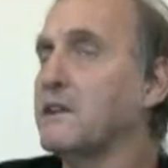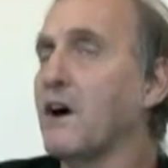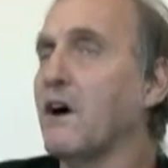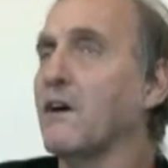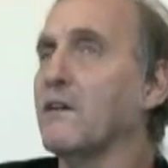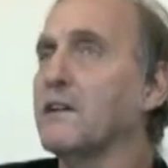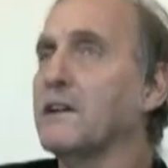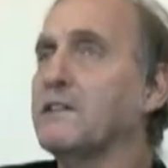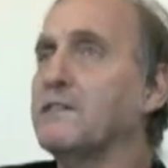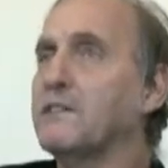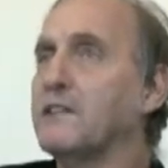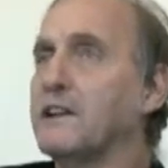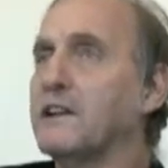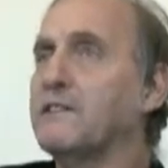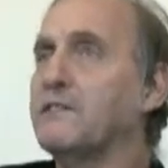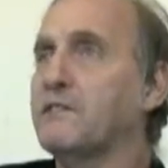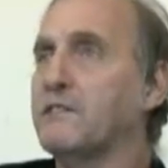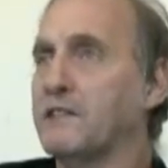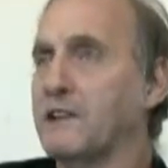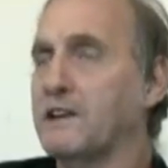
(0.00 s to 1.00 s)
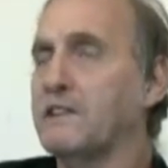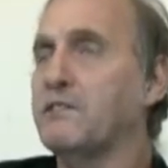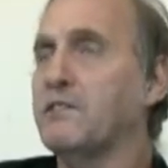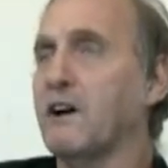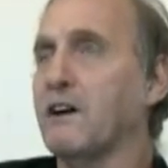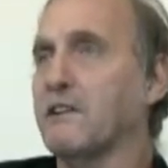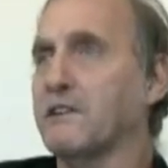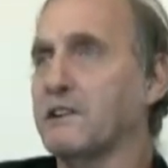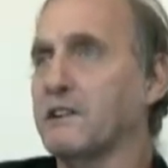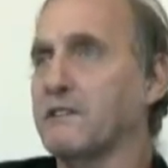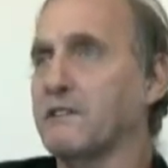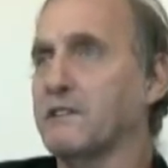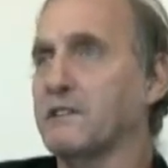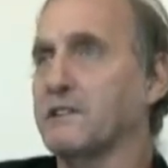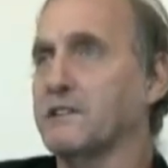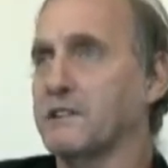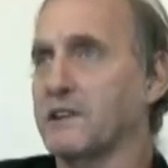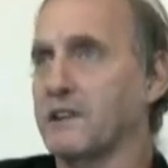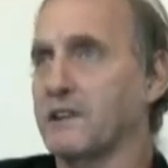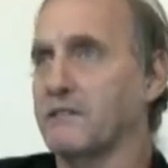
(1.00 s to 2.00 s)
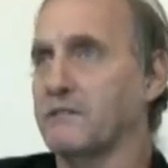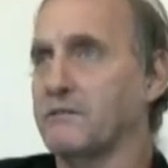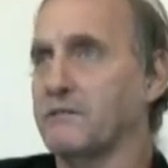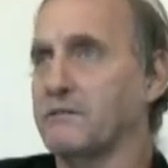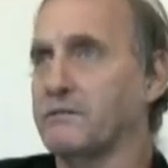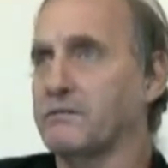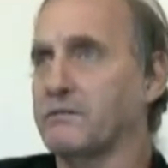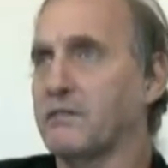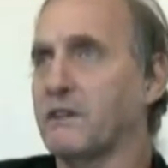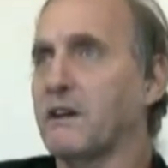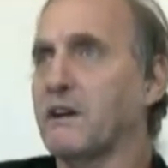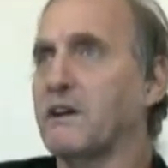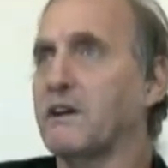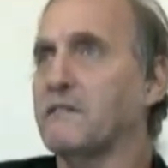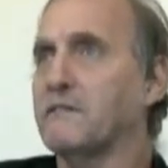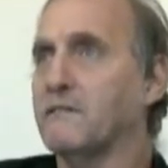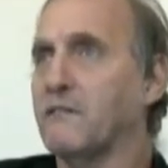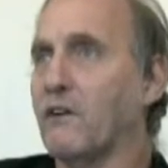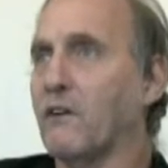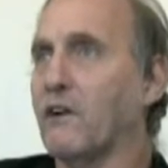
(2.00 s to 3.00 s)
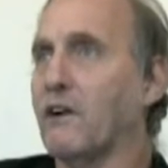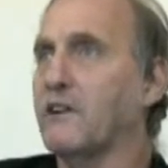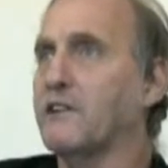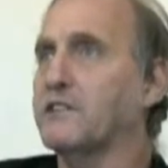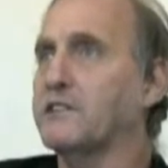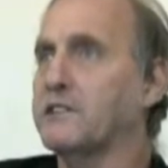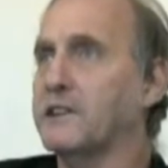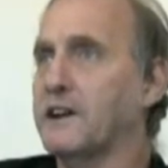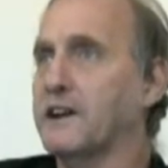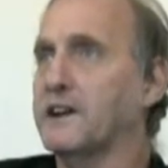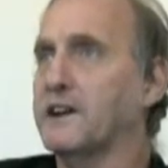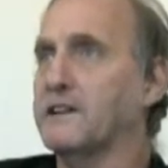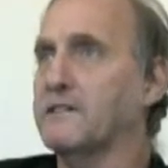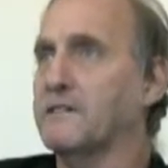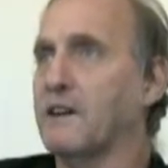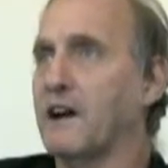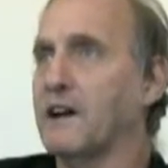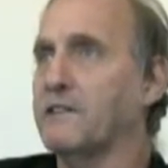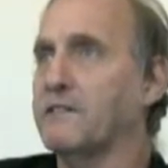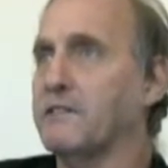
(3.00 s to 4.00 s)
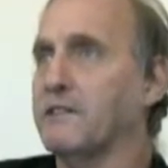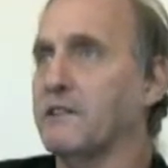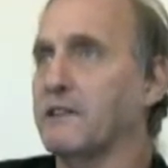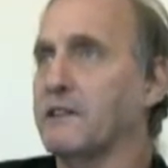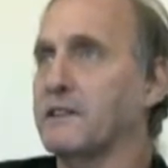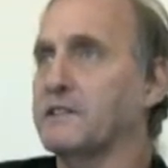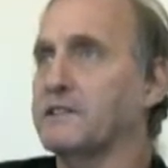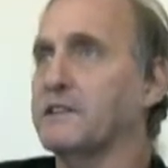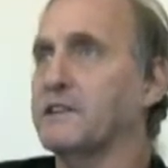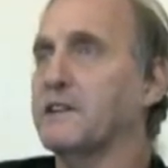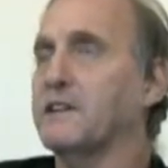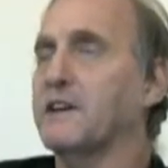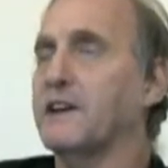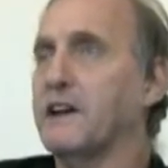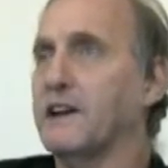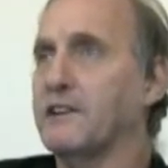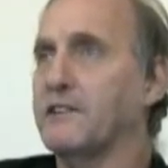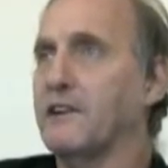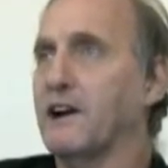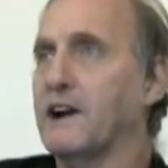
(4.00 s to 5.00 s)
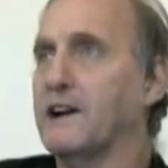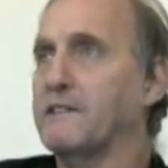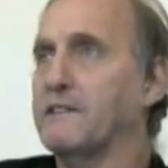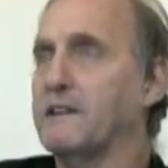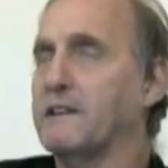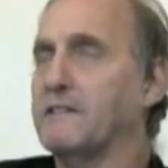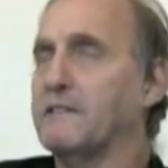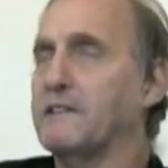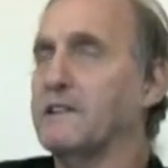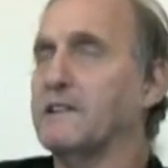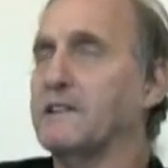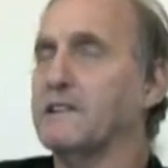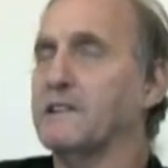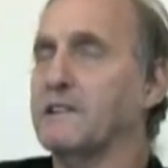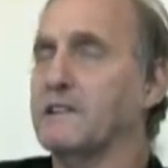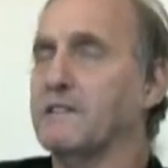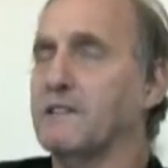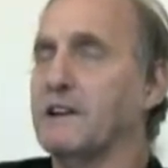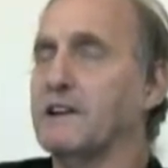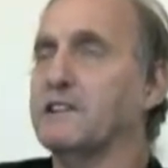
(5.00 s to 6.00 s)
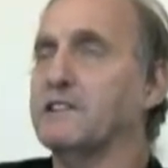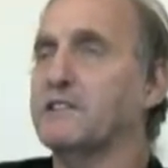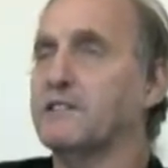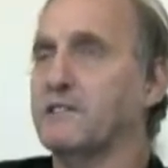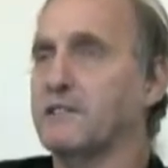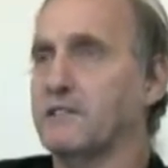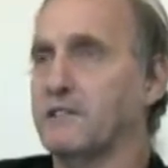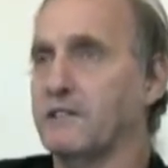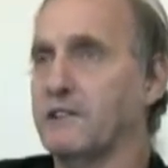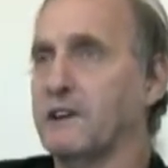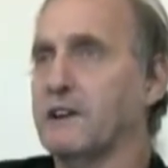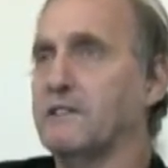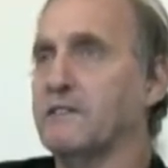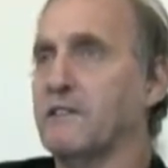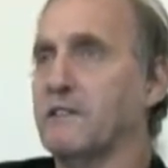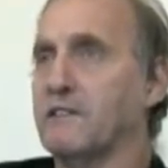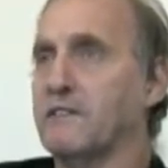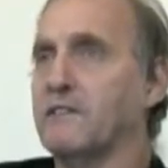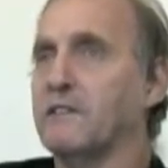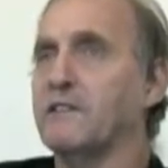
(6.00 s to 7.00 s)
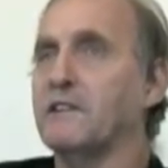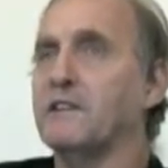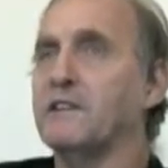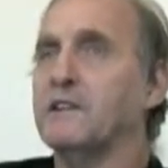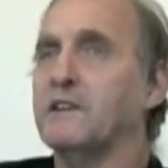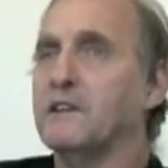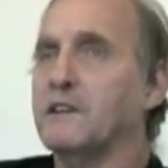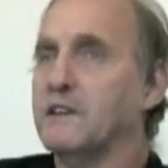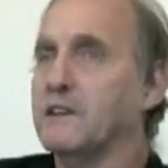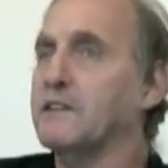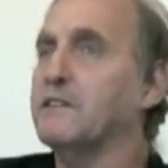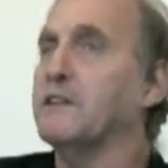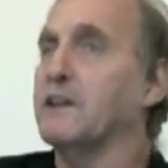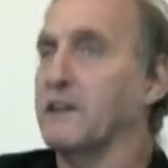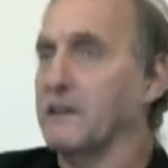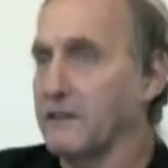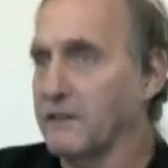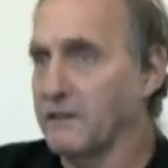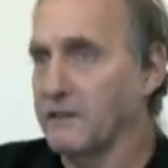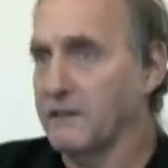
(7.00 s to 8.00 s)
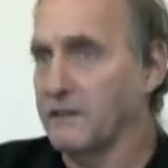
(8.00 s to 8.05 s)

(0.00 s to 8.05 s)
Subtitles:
No, they felt it was more understanding my feelings and trying to bring me into the mainstream of living.